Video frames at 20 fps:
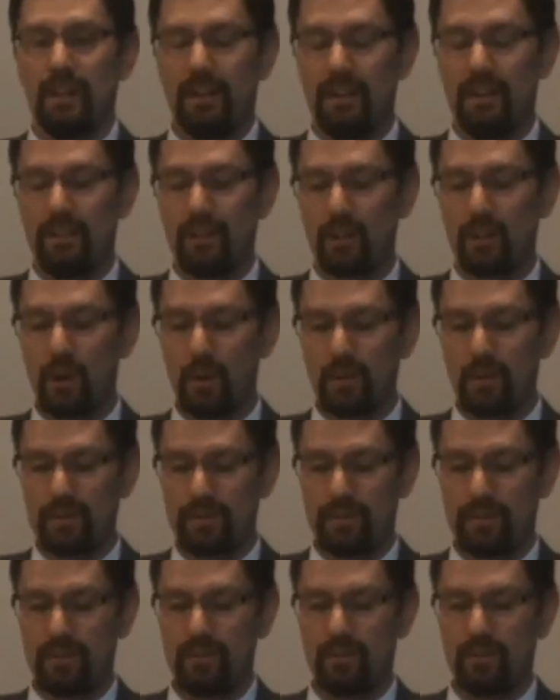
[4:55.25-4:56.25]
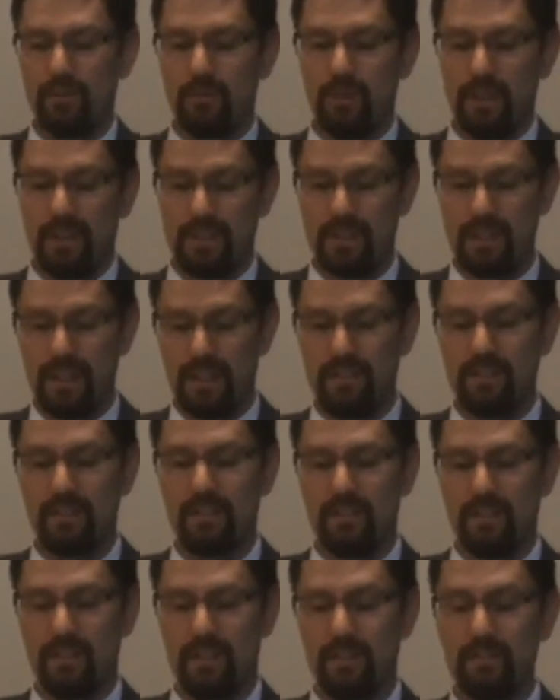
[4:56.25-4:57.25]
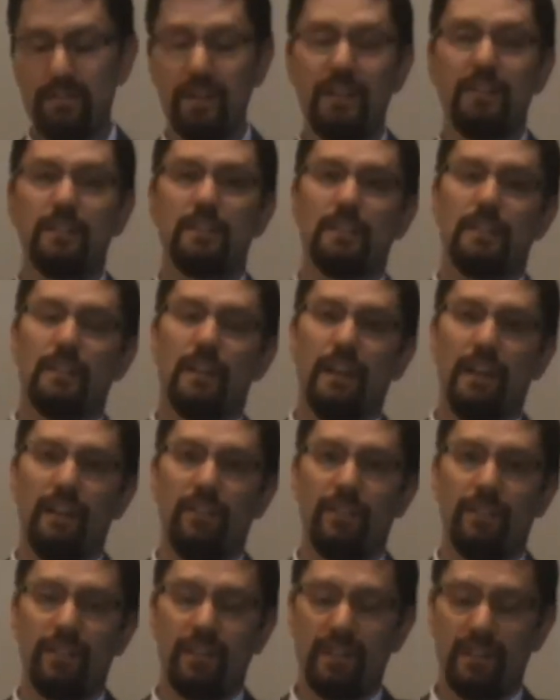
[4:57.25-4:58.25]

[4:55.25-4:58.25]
in the Gulf to attend an event at